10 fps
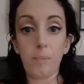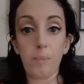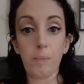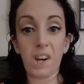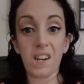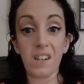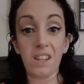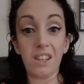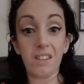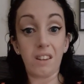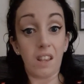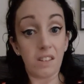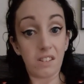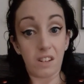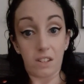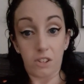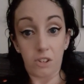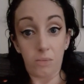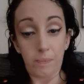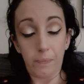My last
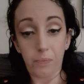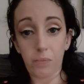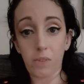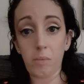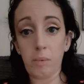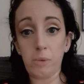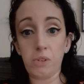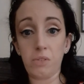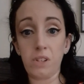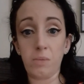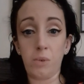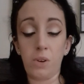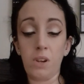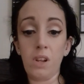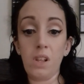tattoo, my most recent one,